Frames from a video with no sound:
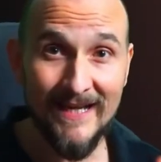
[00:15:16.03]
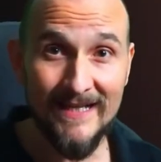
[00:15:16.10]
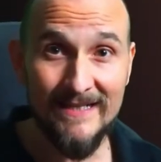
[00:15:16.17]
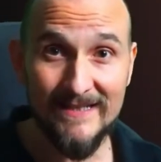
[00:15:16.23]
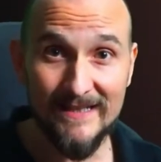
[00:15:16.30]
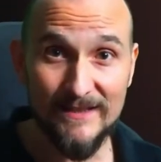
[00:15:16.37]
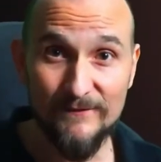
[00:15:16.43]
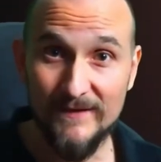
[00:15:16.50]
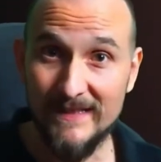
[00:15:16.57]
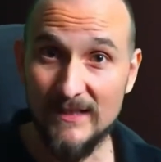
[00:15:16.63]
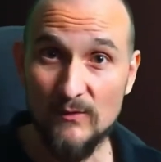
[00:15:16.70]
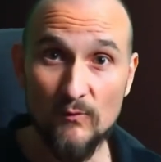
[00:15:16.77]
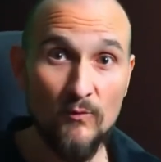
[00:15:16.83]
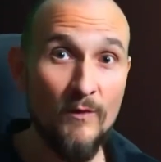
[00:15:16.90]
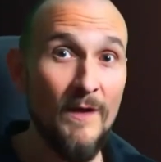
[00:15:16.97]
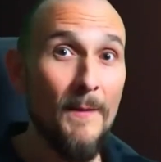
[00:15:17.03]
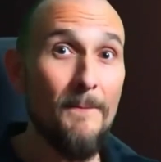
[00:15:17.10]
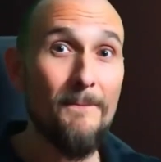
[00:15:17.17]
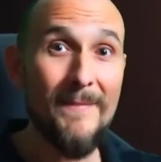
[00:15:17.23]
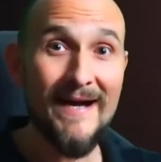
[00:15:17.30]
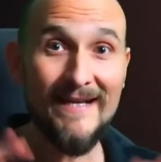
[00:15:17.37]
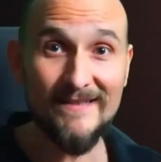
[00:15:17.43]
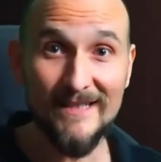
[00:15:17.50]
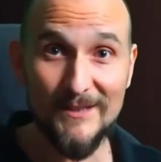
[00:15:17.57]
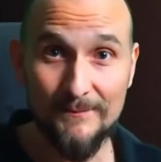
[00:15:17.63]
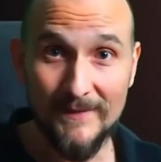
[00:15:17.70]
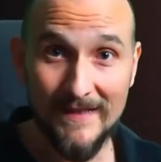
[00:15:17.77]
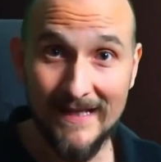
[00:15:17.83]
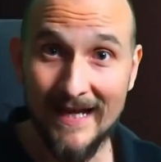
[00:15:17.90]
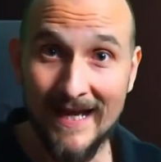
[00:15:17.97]
Share this video.
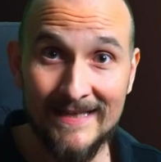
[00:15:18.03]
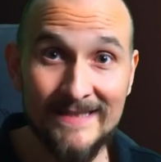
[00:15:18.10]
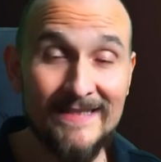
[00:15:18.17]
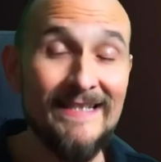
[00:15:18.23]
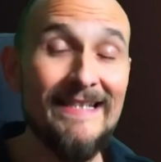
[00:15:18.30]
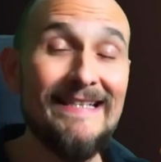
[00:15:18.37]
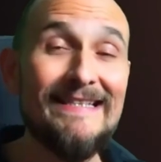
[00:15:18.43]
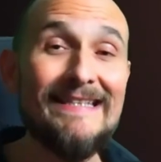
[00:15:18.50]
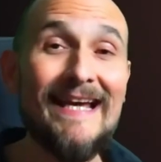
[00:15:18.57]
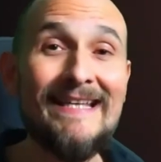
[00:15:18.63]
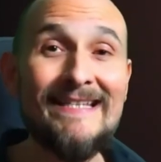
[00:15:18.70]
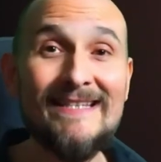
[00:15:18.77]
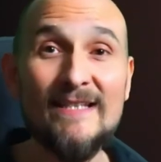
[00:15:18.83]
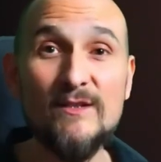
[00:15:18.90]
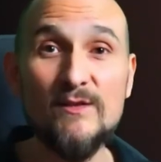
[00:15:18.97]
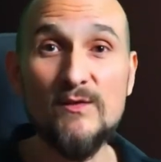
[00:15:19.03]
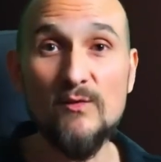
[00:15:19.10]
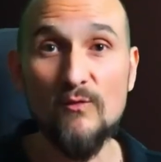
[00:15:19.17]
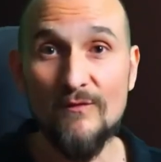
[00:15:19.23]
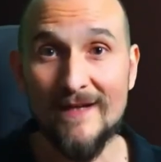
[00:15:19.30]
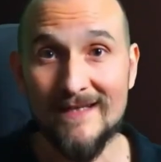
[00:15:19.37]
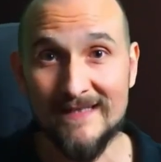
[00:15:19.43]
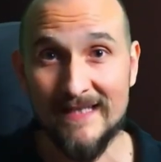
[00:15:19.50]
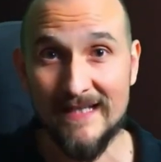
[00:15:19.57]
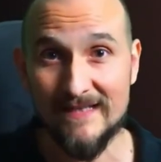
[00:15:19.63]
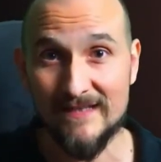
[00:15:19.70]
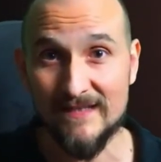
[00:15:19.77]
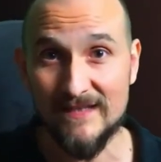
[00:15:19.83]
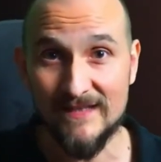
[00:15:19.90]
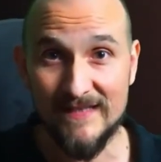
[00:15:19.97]
Spread the word that this
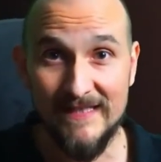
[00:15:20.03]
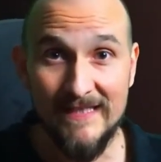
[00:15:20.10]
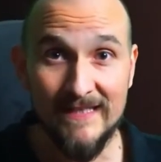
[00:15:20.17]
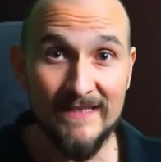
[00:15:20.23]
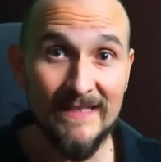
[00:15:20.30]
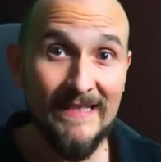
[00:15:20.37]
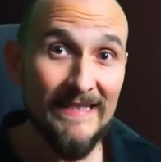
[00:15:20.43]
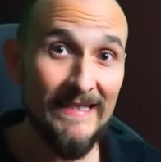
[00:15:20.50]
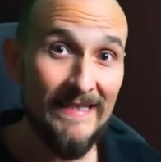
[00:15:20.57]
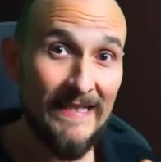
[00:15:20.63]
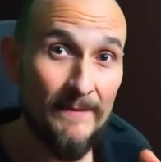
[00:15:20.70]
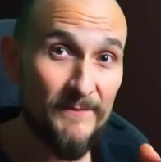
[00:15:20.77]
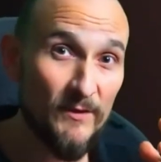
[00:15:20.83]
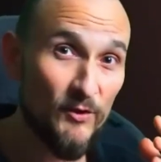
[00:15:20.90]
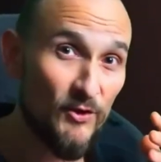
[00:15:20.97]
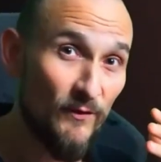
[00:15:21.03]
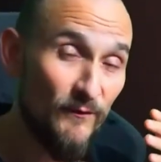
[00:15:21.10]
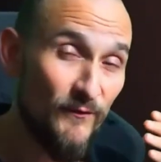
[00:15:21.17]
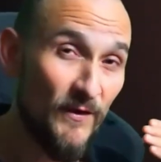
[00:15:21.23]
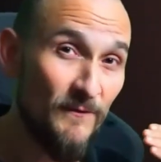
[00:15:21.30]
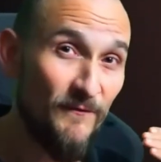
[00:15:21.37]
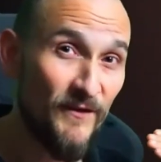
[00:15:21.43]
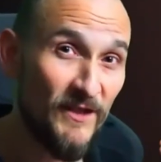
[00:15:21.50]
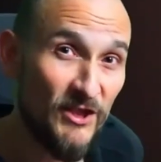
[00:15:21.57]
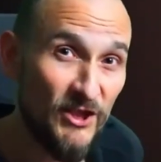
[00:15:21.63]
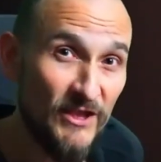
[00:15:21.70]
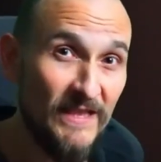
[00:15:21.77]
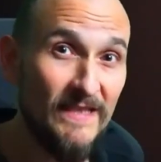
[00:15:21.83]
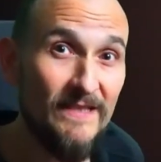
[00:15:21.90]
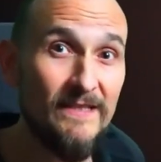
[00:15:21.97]
exists. I've already heard from other
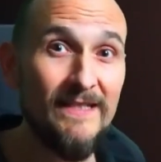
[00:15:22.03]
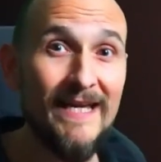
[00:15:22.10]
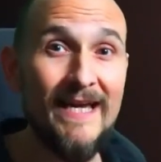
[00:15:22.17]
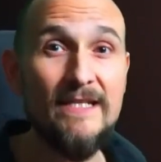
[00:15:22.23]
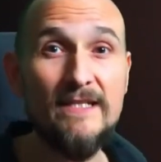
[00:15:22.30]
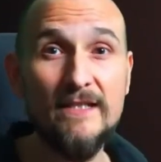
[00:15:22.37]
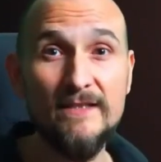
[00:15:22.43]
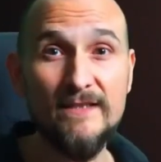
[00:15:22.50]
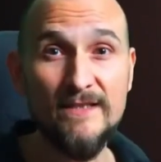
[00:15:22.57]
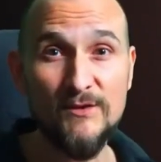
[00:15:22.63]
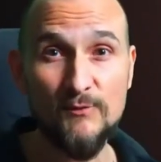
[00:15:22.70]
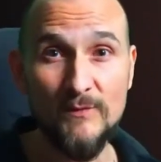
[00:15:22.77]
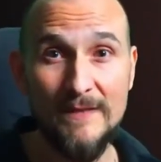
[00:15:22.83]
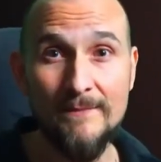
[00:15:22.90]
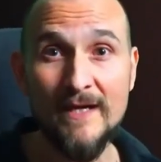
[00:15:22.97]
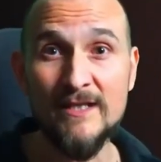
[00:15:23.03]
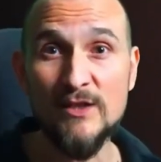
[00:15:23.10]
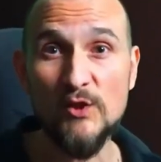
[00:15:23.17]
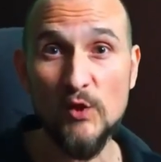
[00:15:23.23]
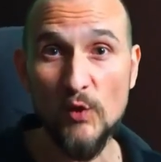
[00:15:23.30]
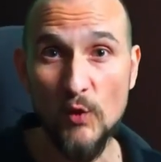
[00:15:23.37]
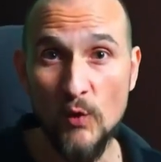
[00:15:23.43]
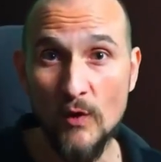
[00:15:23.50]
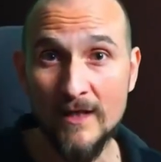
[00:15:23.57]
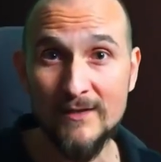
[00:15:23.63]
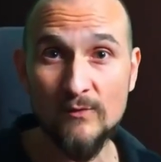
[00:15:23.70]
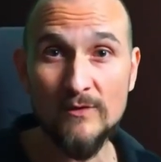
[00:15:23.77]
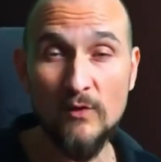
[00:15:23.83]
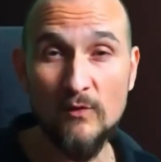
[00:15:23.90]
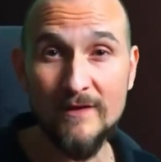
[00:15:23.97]
streamers and seen it that different
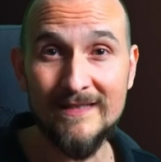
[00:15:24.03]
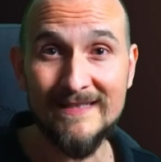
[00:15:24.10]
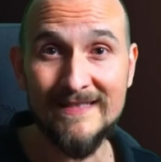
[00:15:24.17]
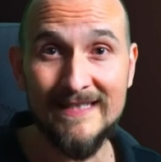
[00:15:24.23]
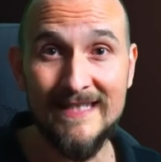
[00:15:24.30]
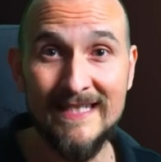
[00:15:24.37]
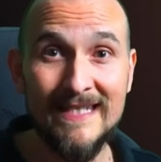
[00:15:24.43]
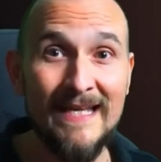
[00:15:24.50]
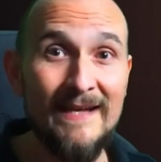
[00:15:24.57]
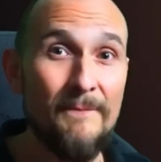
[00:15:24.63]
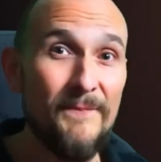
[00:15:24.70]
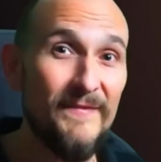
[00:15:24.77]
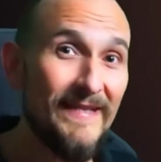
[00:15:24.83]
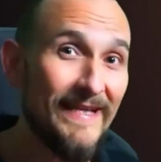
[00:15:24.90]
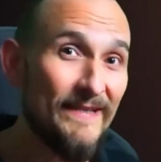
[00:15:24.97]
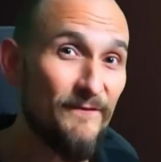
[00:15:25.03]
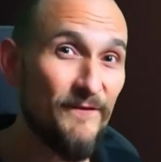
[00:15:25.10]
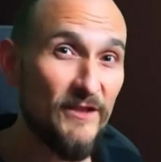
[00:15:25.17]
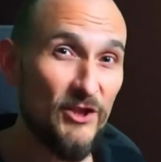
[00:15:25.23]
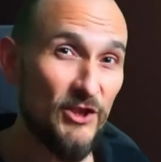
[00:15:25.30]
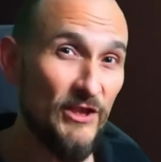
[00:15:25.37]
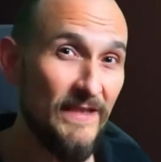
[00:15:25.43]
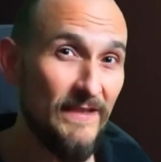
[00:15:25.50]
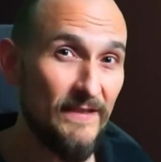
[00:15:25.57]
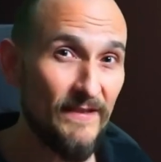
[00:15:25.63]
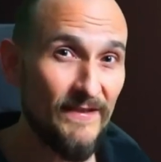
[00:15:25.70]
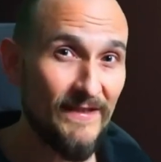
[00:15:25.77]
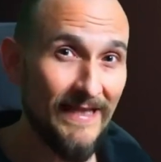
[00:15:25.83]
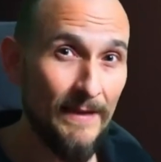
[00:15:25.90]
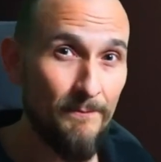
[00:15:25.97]
kinds of scams are going around.
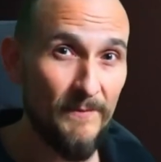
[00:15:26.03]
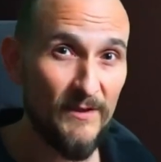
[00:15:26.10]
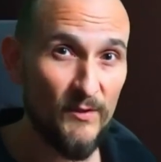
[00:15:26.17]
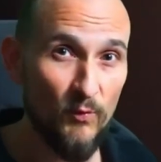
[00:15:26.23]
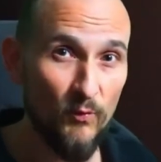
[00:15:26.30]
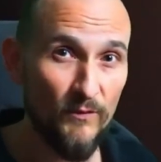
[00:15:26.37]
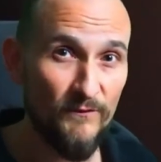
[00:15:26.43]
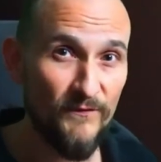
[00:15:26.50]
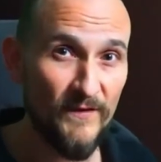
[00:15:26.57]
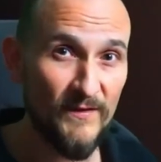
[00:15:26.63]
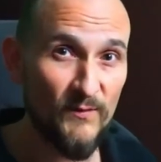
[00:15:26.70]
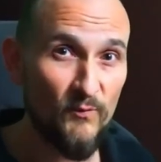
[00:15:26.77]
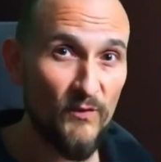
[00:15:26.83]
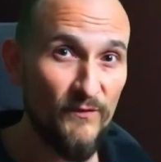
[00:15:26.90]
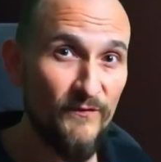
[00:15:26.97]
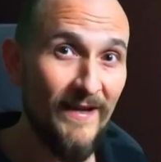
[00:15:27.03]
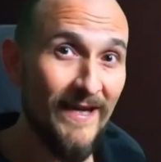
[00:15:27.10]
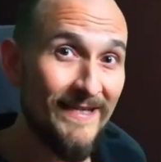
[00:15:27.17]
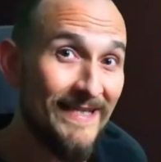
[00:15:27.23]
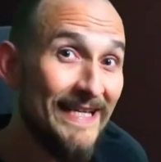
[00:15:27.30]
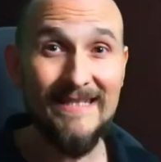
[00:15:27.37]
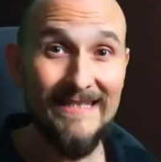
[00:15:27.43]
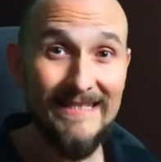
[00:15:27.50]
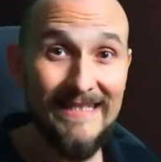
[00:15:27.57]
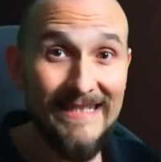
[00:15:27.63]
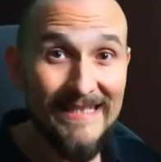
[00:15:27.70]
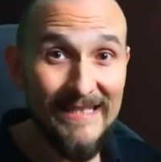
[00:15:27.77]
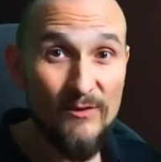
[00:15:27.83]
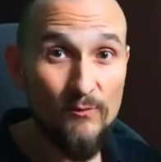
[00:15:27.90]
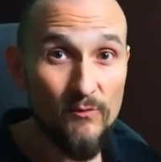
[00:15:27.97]
Not just this exact one,
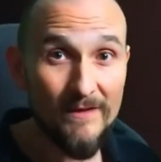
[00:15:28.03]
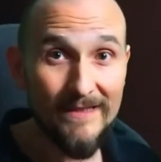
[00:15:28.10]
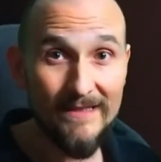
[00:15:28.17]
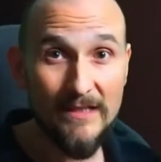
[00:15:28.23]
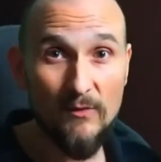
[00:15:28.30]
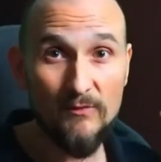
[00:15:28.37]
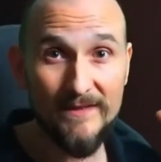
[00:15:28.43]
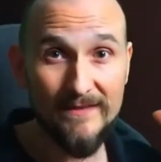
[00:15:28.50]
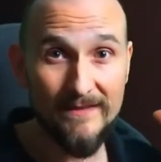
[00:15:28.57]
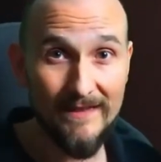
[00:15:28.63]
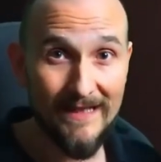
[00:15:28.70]
but others too.